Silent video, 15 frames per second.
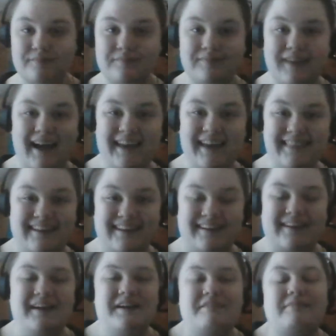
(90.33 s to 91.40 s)
Hi there,
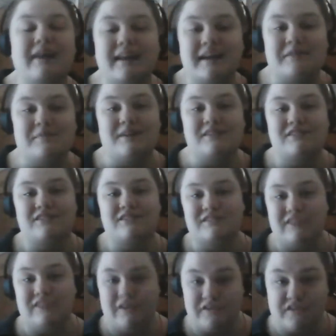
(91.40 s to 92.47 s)
my name is
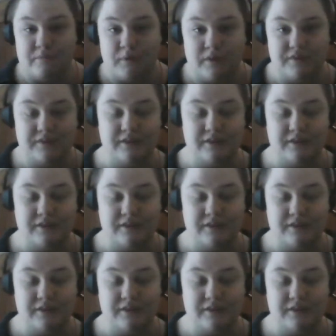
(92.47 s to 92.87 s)
Saoirse Morton,